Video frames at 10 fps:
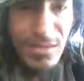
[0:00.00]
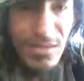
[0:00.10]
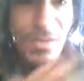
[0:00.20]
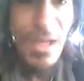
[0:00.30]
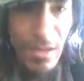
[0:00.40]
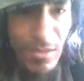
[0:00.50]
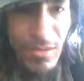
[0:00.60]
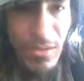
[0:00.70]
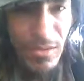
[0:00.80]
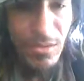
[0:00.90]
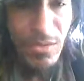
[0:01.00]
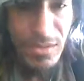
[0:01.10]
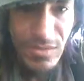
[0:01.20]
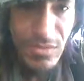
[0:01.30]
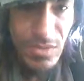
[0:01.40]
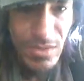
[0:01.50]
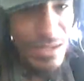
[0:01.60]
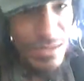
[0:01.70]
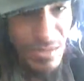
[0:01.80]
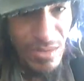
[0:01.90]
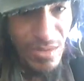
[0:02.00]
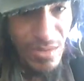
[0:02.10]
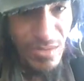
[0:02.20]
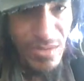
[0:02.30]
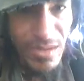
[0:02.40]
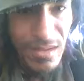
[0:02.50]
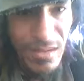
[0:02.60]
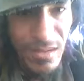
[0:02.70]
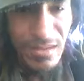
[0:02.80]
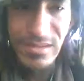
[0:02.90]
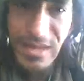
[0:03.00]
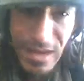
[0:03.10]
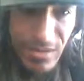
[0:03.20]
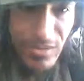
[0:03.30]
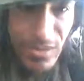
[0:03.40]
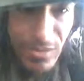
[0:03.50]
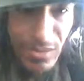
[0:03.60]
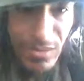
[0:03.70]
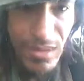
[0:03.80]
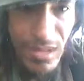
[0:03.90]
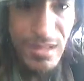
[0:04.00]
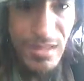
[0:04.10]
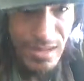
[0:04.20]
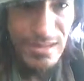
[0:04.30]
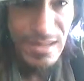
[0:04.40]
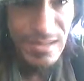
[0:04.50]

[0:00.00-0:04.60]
So now, the ones who really get to evolve and tired of you all, like I